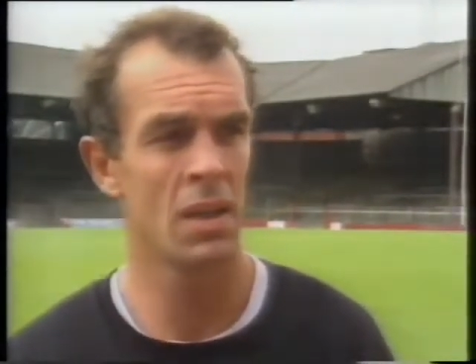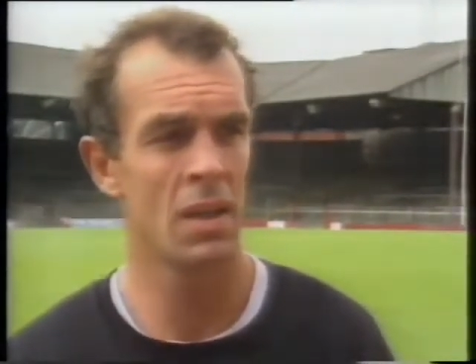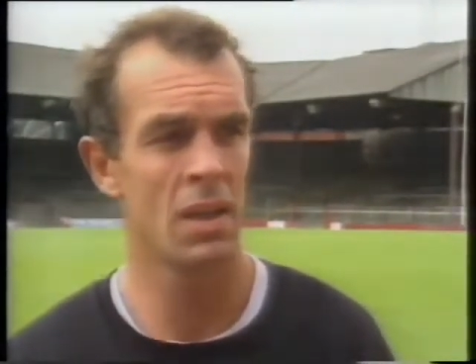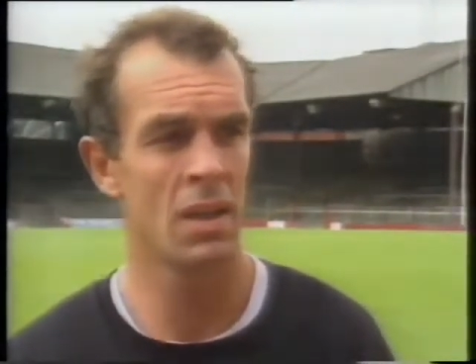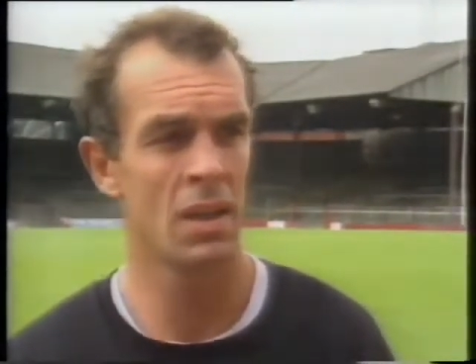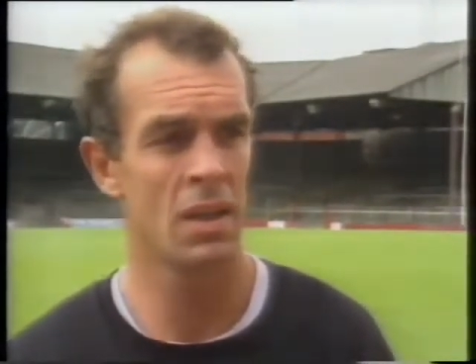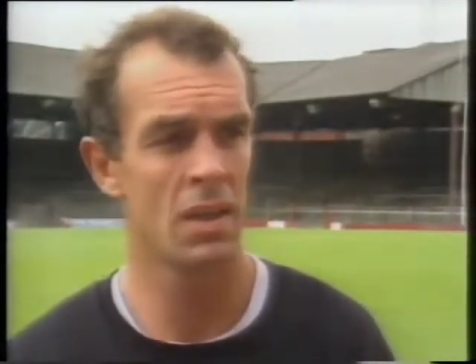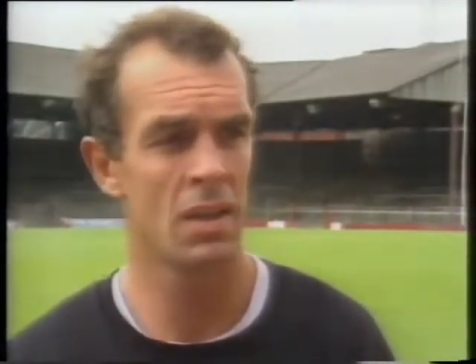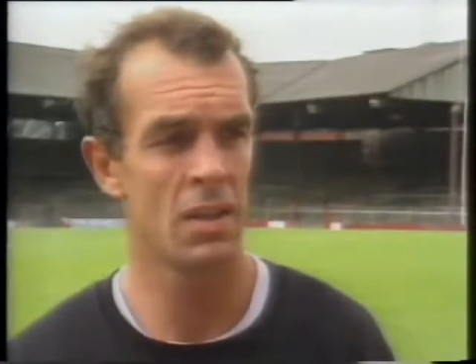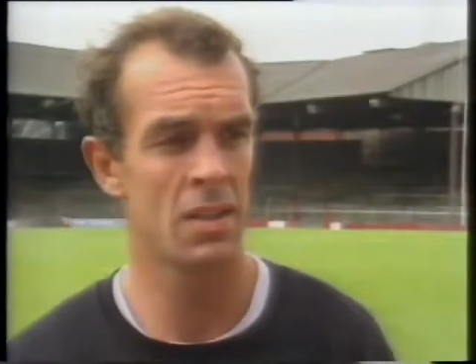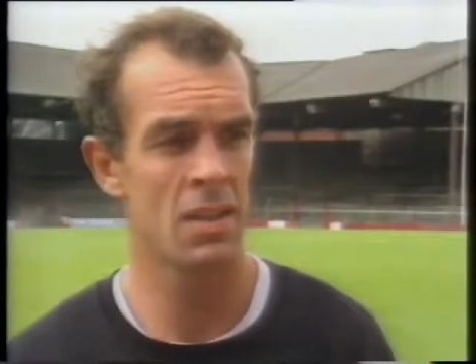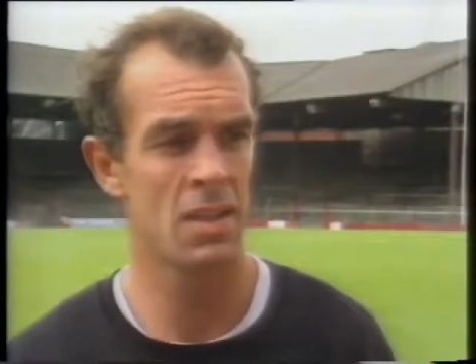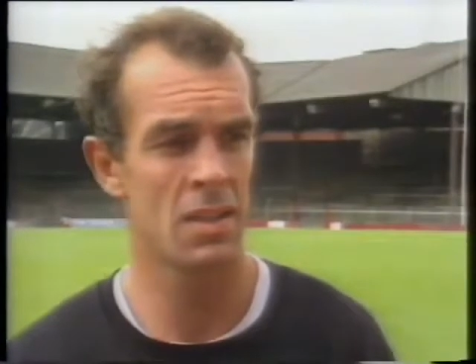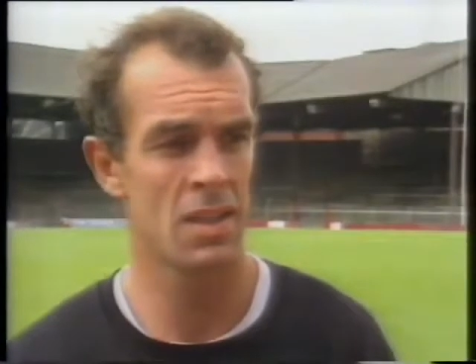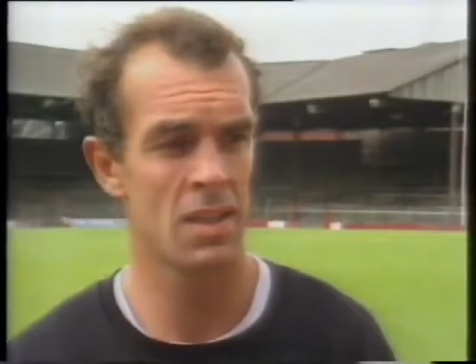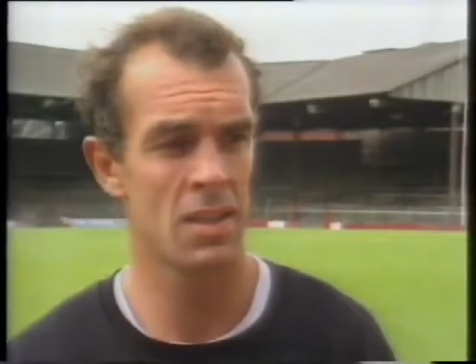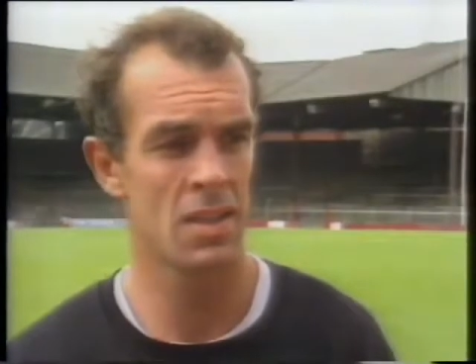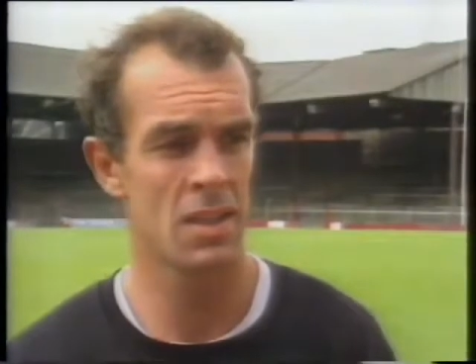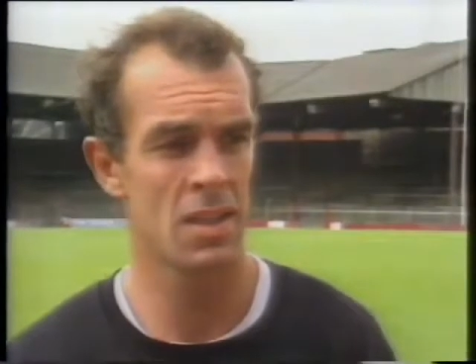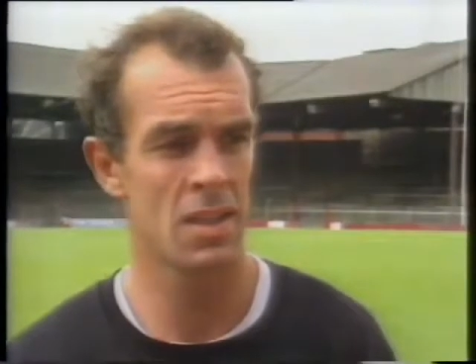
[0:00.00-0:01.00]
And
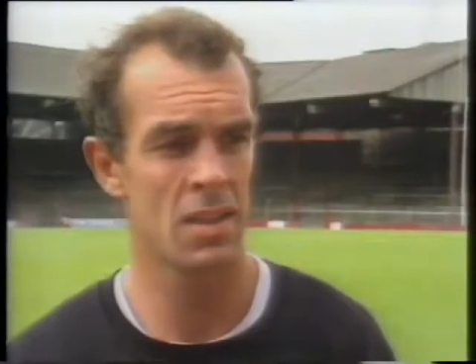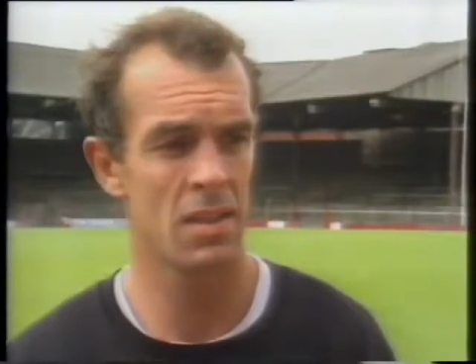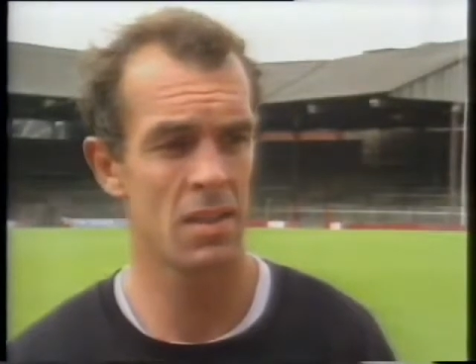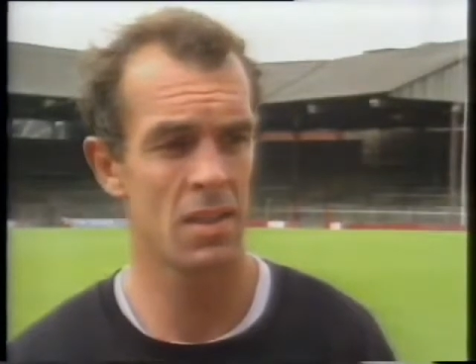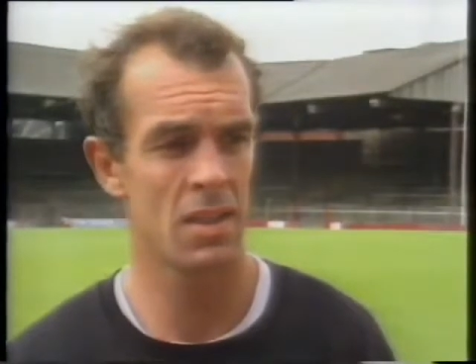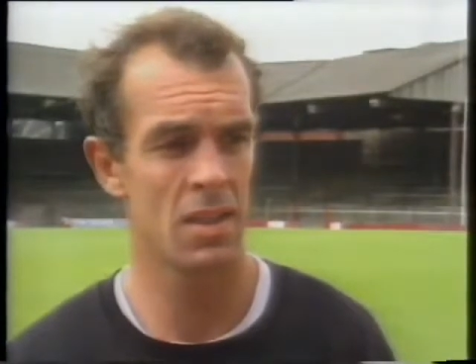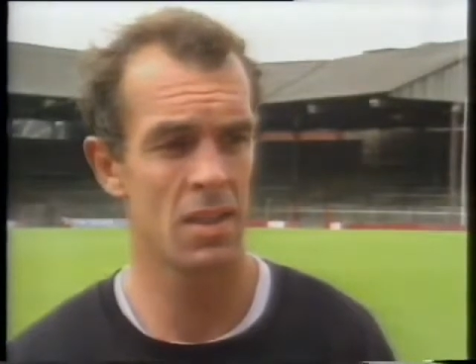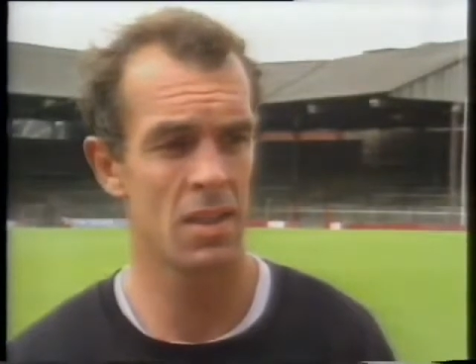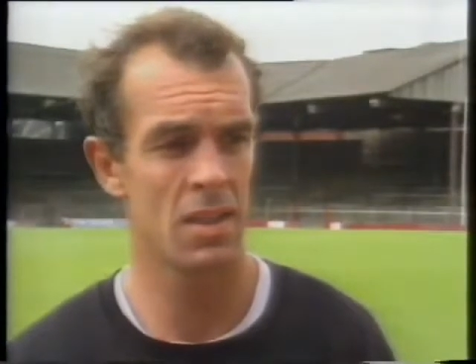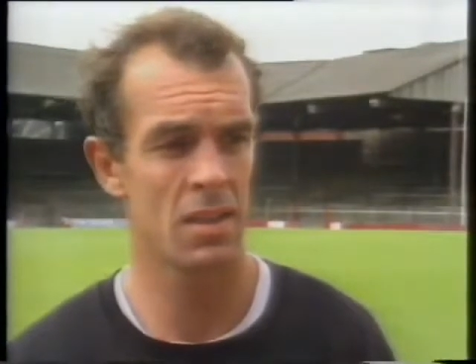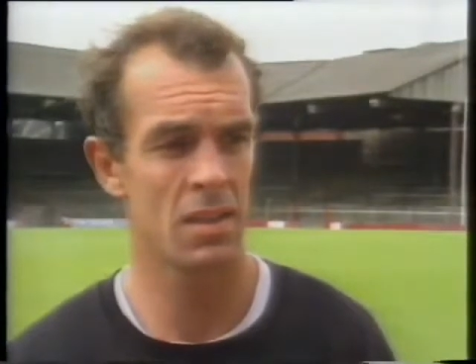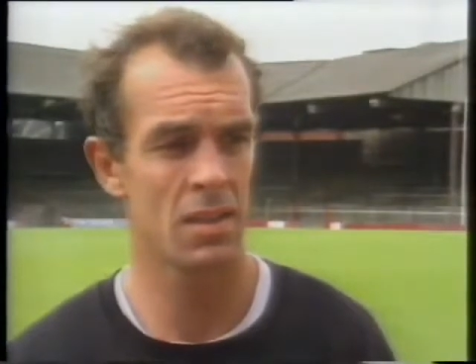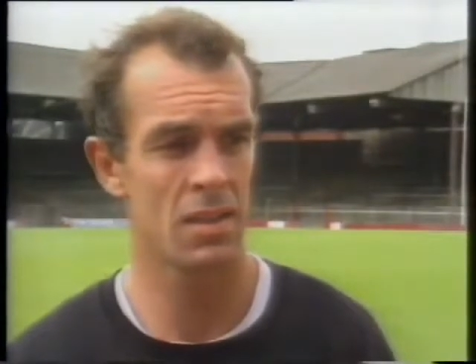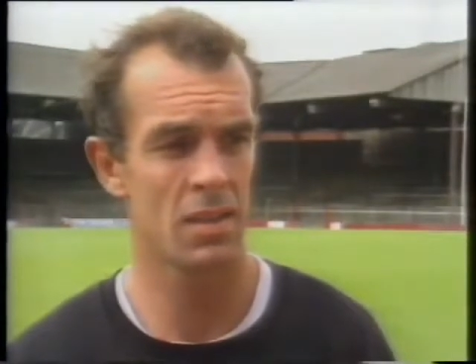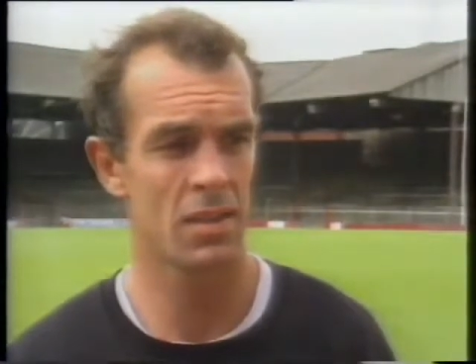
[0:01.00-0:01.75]
as I said, uh,